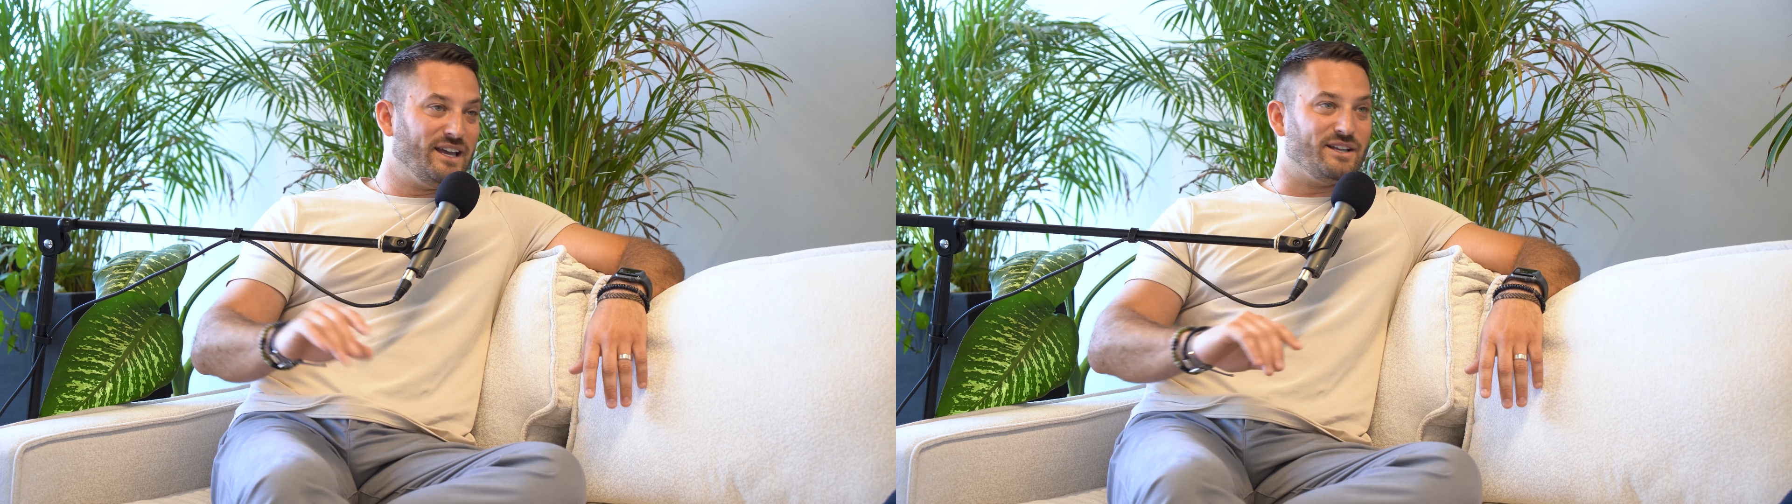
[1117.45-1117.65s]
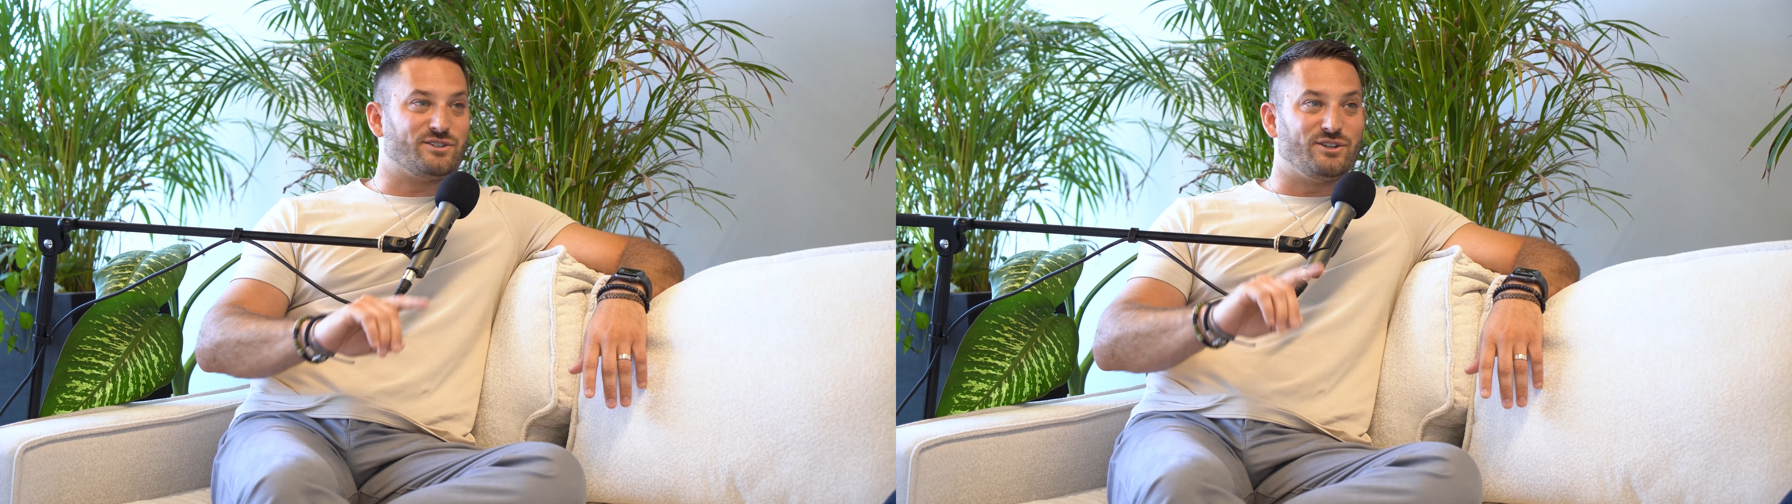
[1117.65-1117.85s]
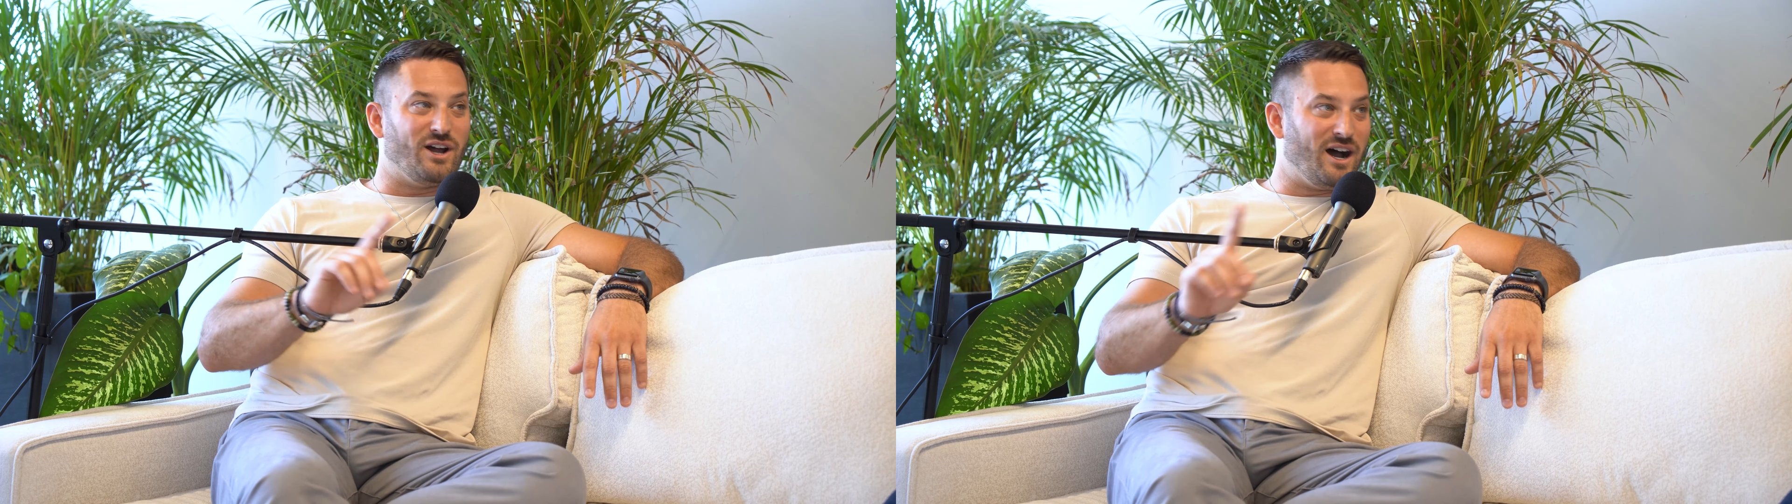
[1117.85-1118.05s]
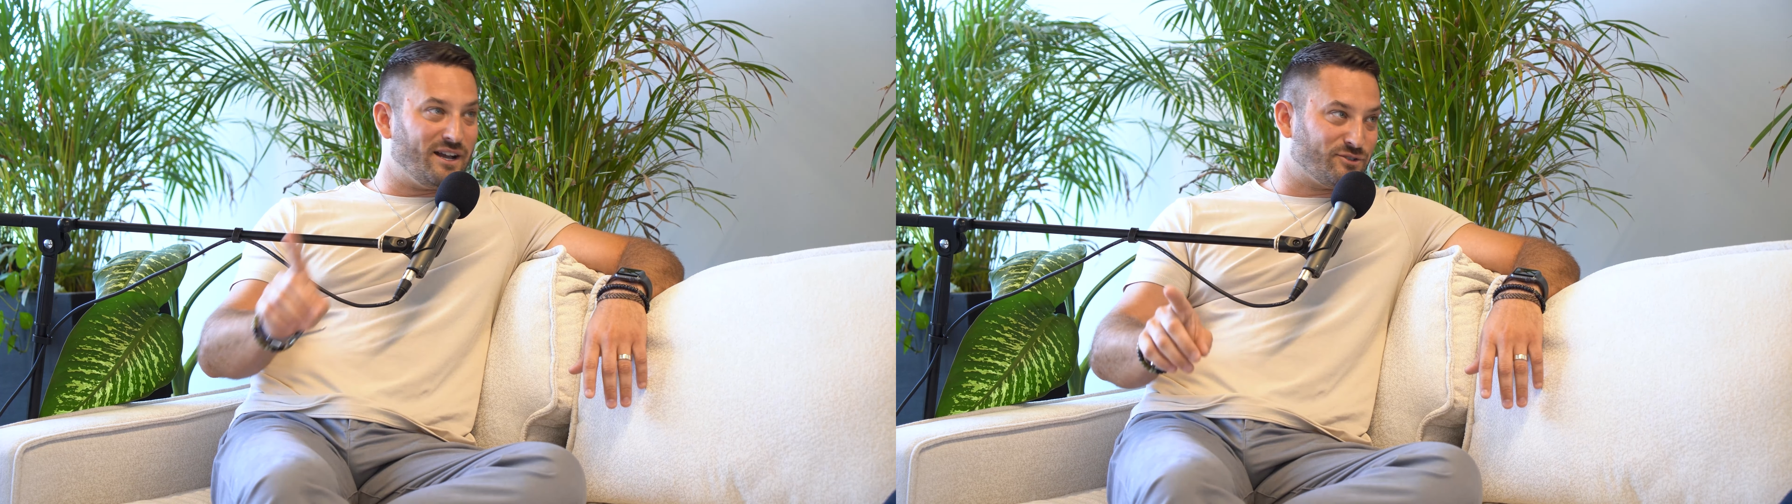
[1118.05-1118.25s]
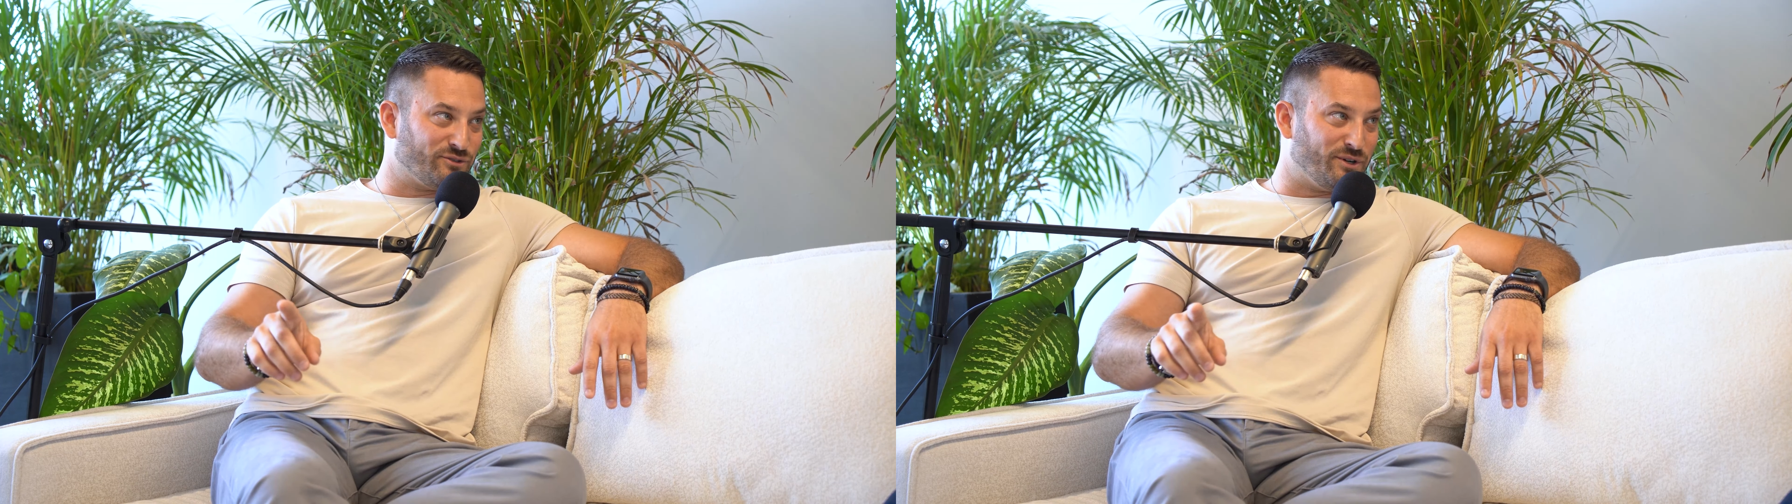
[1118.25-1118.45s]
It's
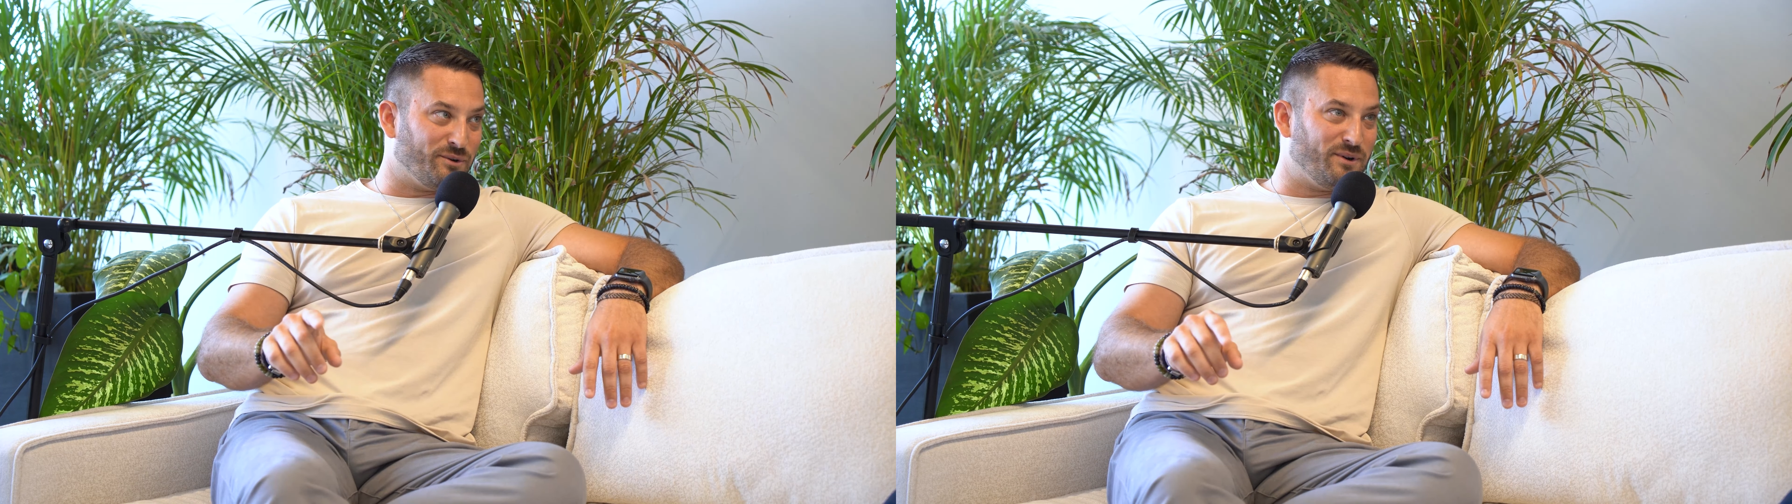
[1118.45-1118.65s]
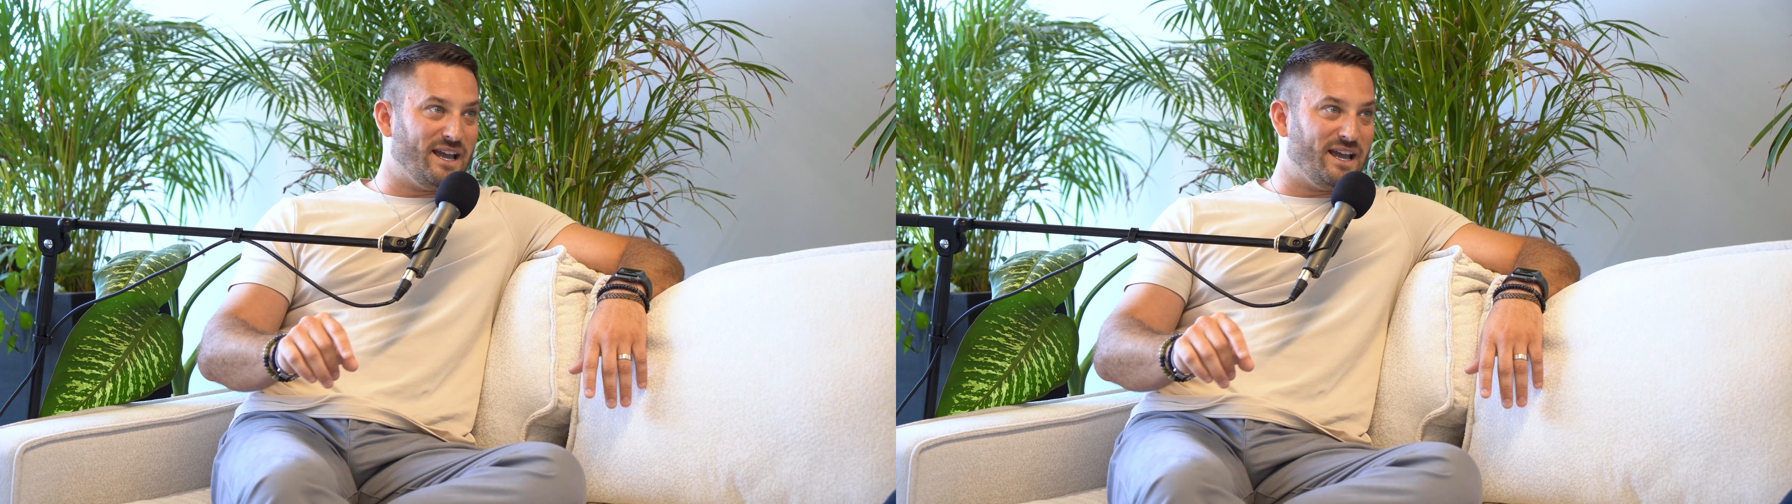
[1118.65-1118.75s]
not true.